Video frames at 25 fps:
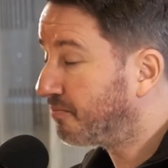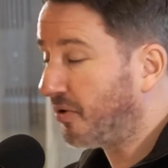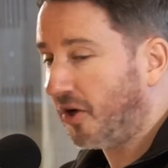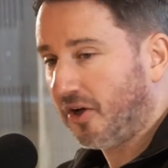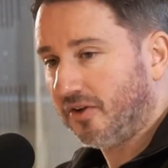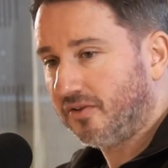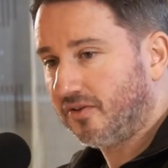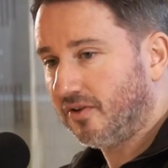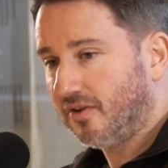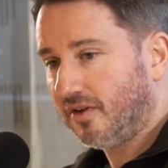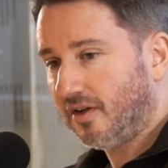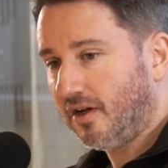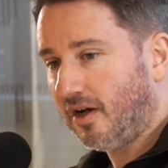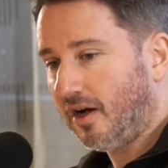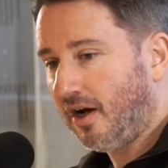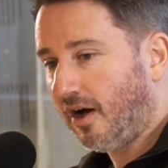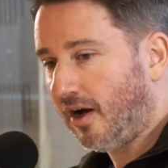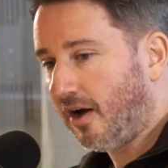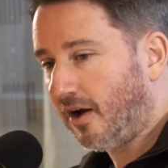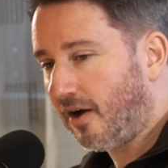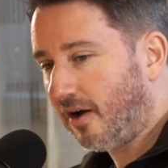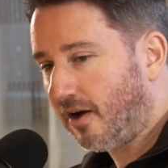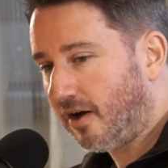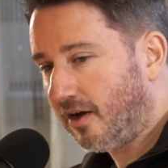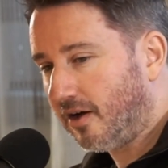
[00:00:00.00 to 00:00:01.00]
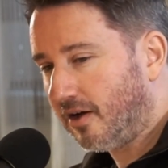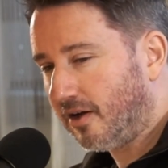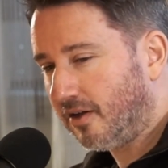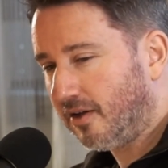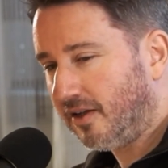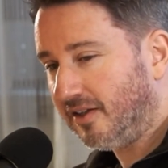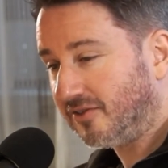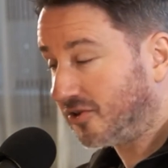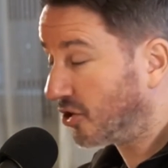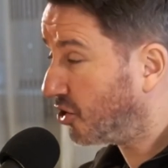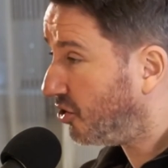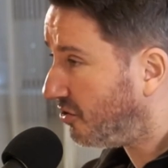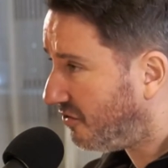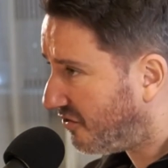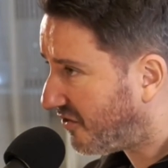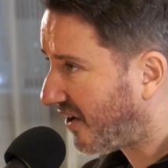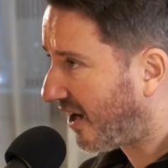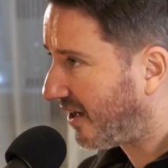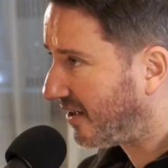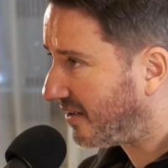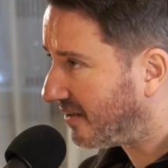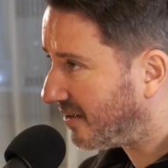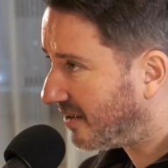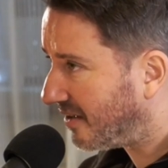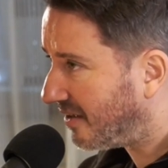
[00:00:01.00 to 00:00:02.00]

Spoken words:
But it's a good fight.